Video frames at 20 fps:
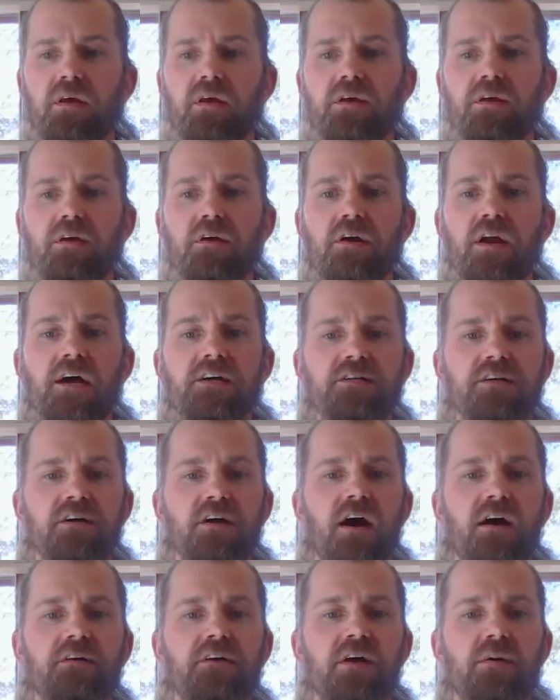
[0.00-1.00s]
you're not sure
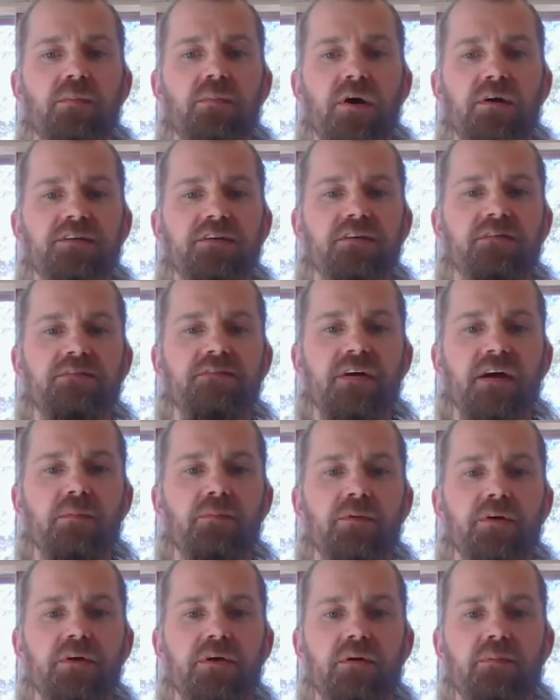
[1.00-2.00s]
how to come out to your
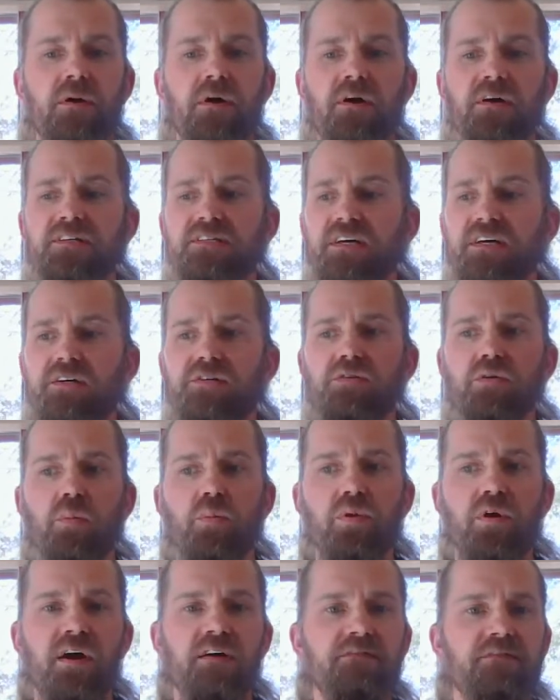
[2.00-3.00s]
family about a sexual
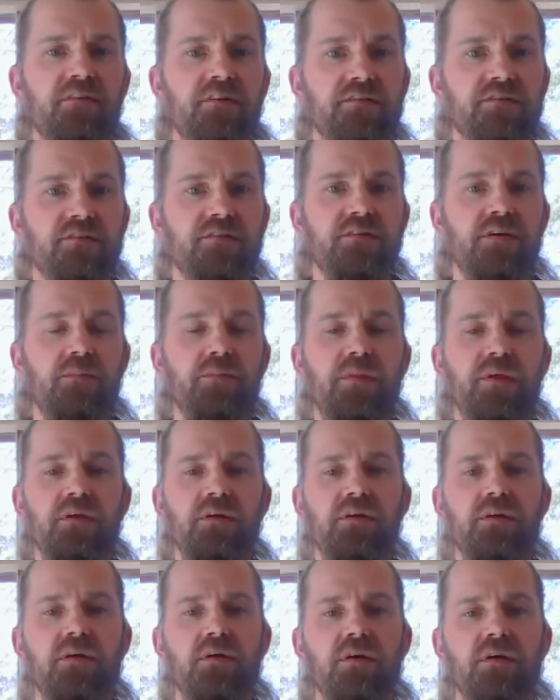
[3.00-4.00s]
preference or
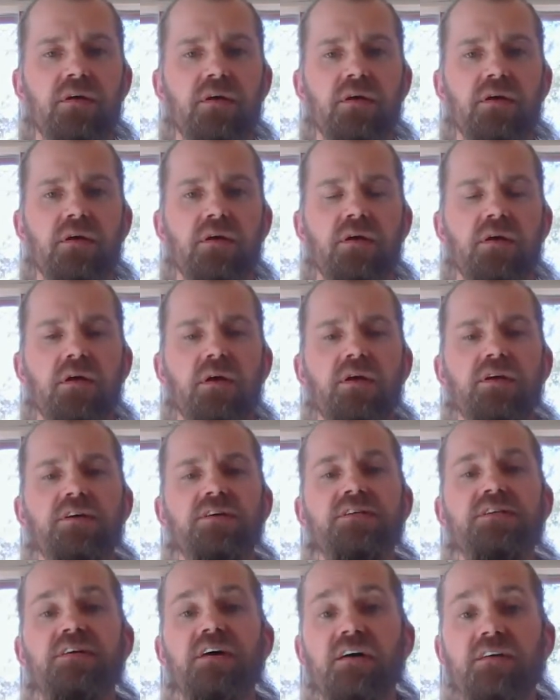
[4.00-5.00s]
something, you
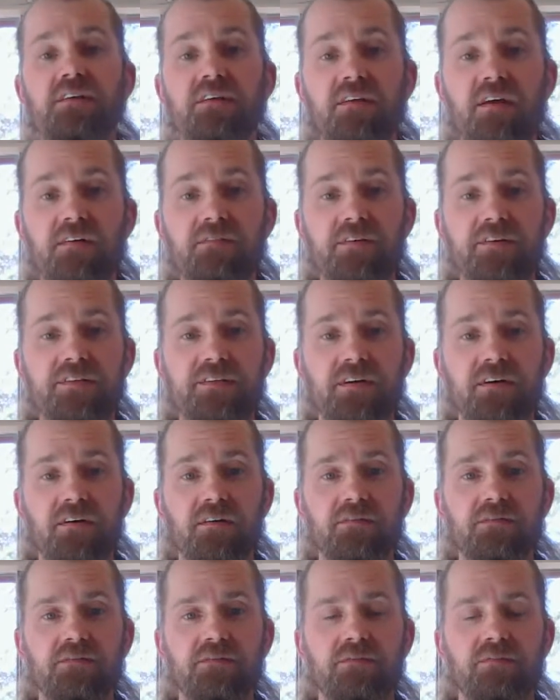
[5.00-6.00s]
still have to love
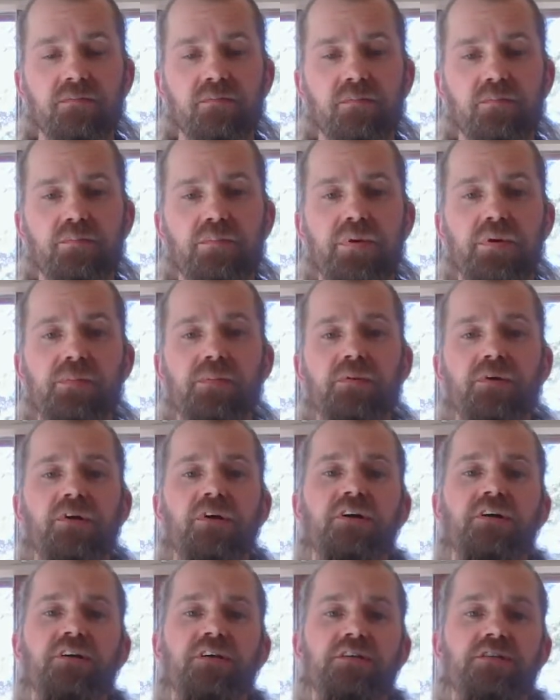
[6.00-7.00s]
yourself. People are
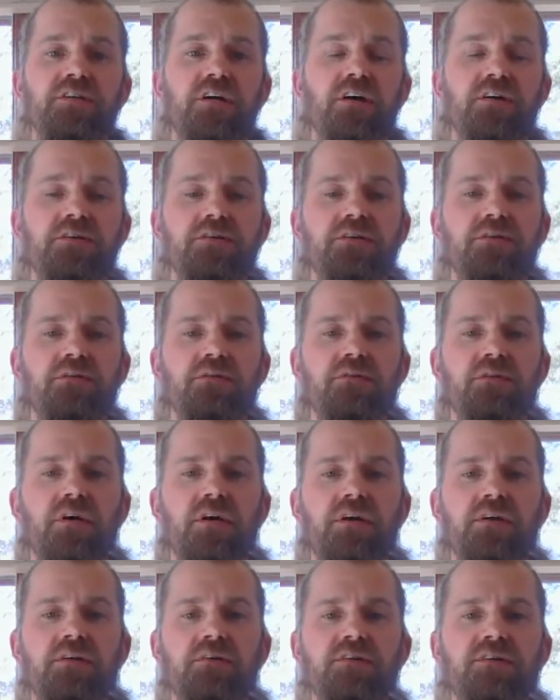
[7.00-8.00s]
going to judge you,
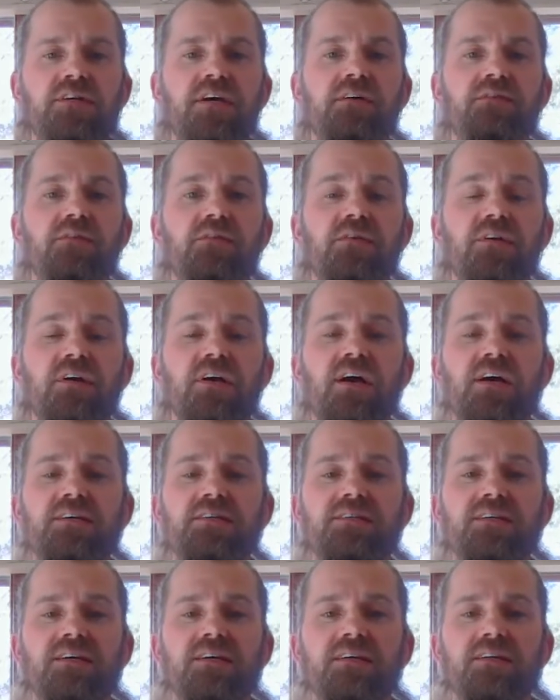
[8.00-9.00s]
and you just have to realize
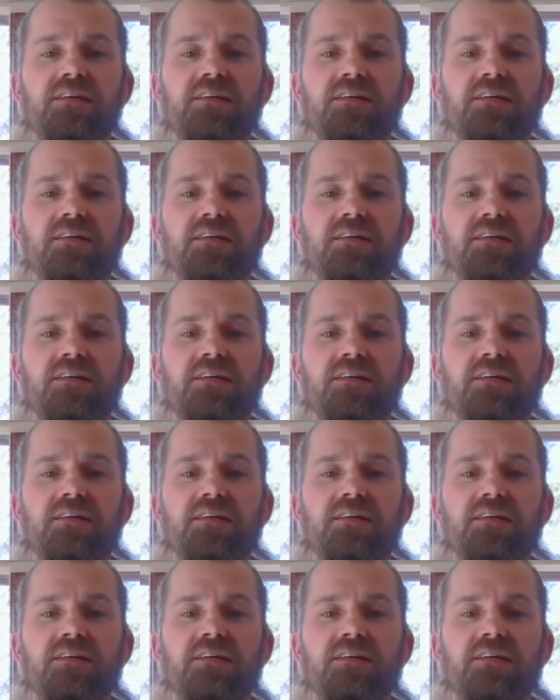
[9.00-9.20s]
that